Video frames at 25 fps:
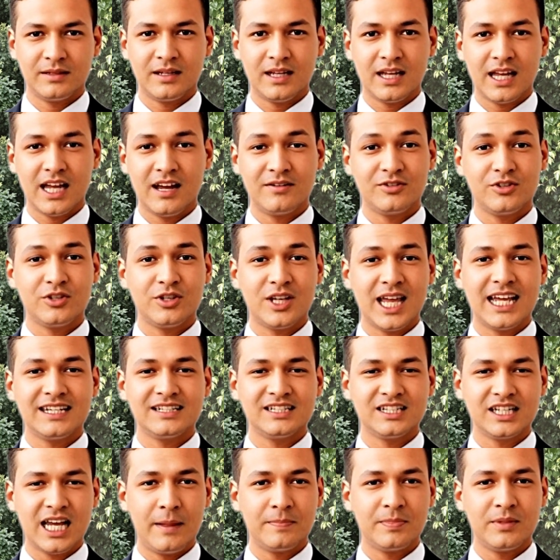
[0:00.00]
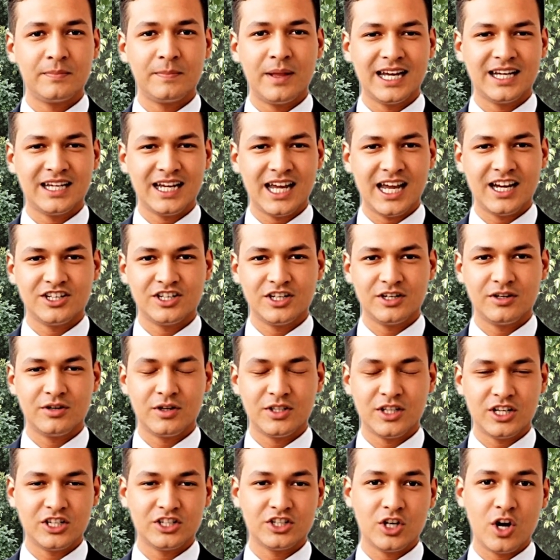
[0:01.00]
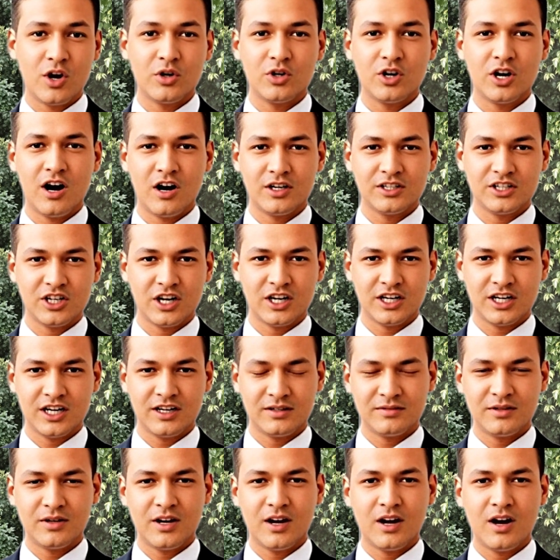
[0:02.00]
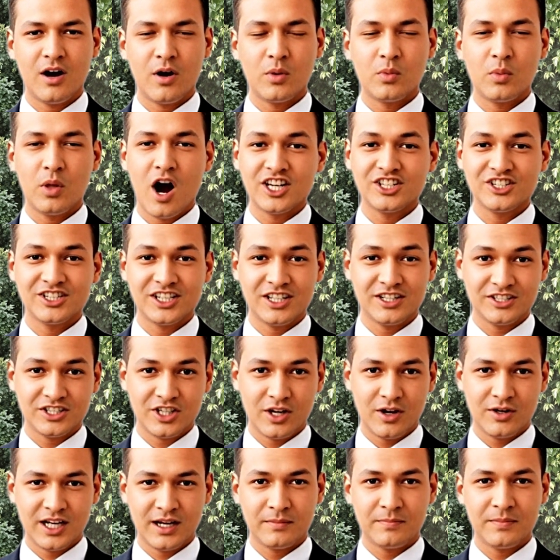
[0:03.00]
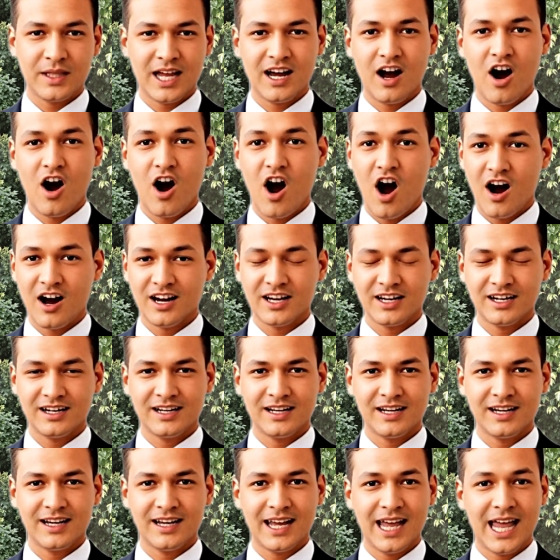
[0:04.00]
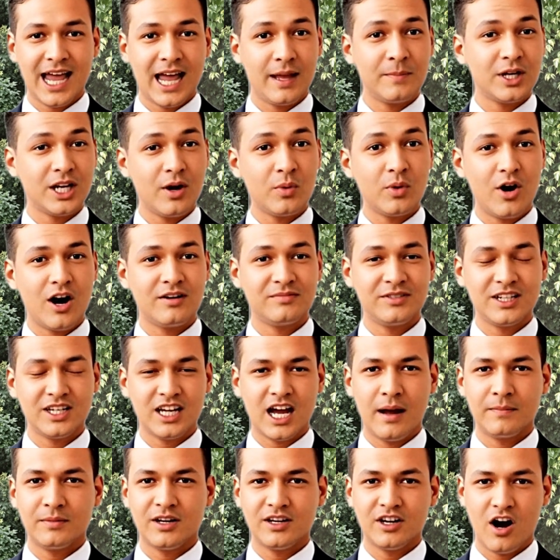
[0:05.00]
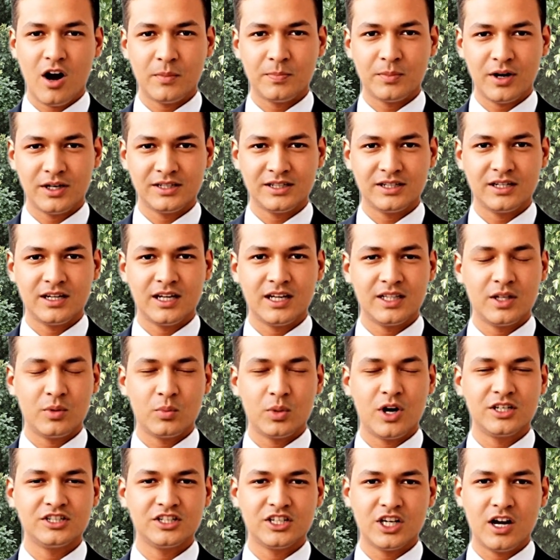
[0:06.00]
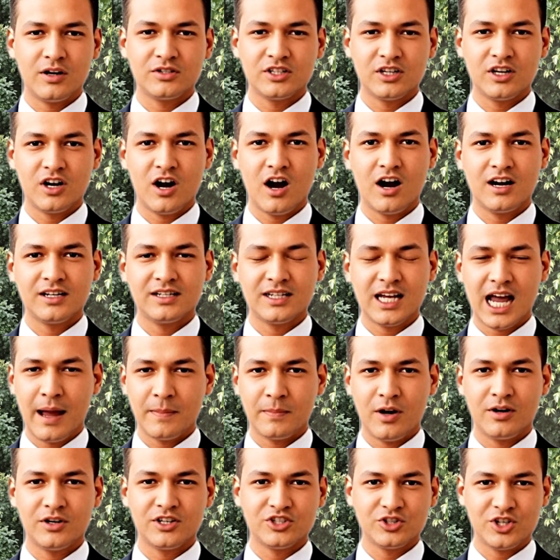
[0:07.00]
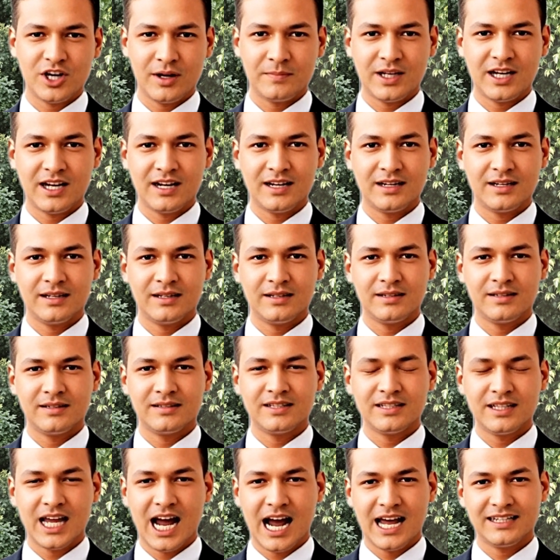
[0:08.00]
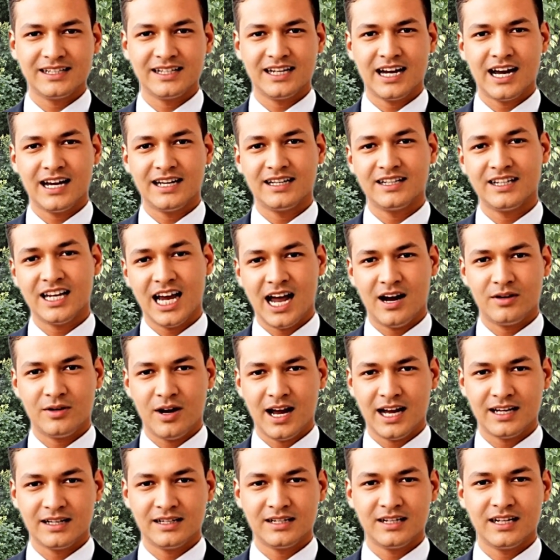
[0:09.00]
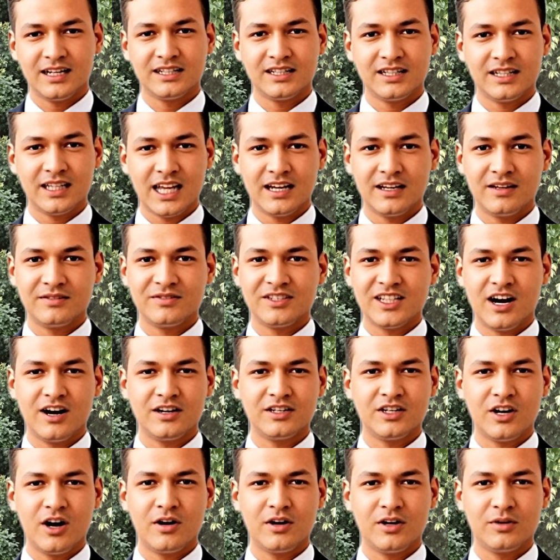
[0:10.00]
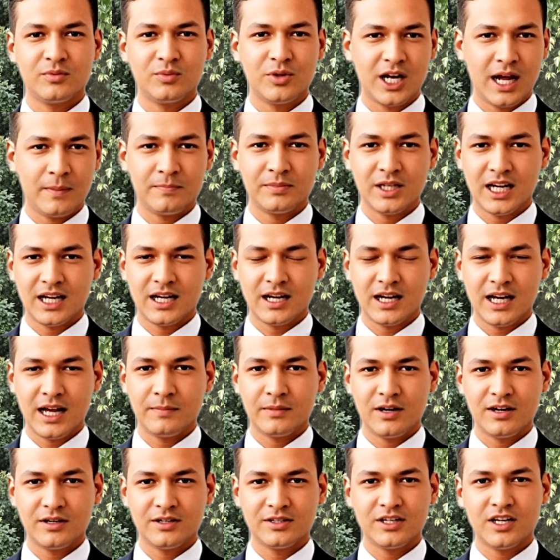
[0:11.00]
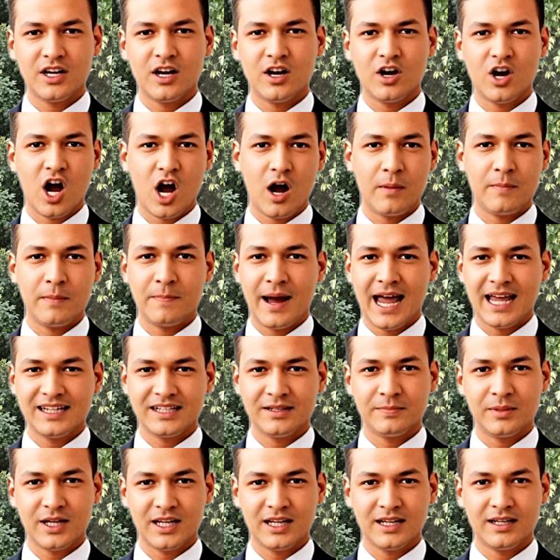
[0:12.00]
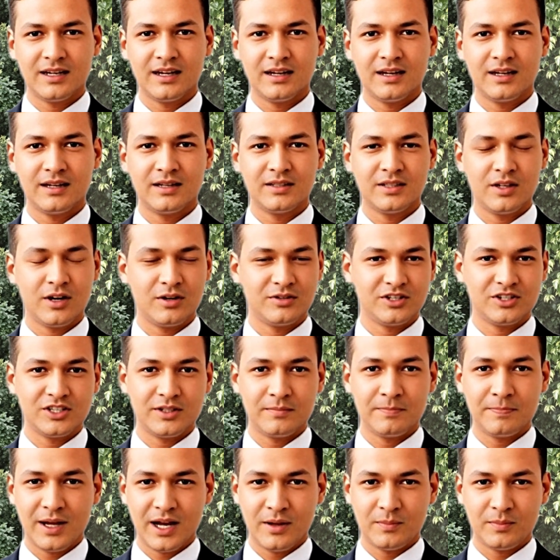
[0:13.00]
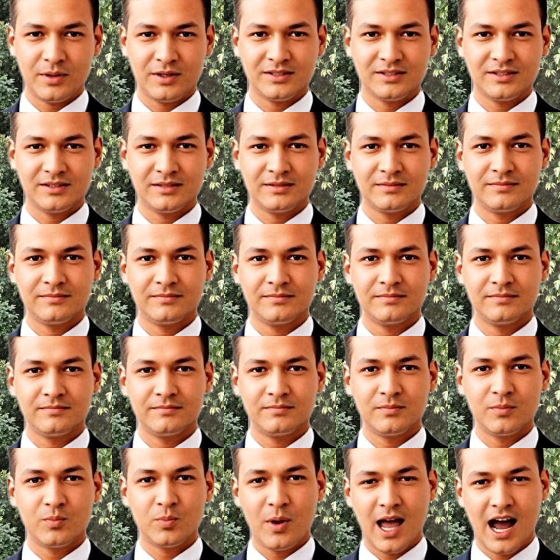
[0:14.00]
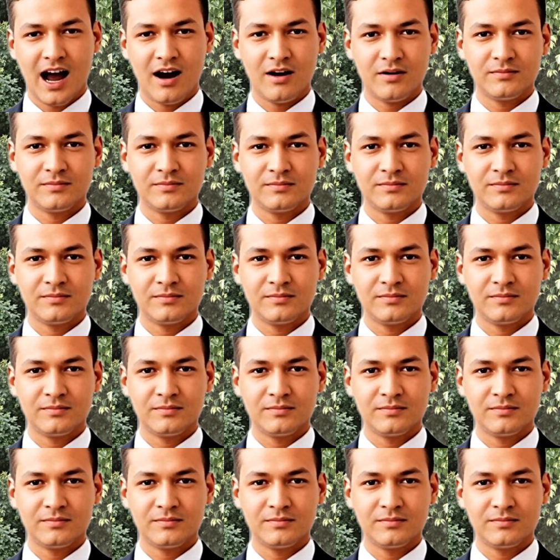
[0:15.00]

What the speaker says: If you can't stop the medication or there's no good alternative, watch their sodium like a hawk. And be aware of the common culprits, the ones known to cause hyponatremia. Diazide, diuretics, selective serotonin reuptake inhibitors, carbamazepine. Those are some big ones. Wow.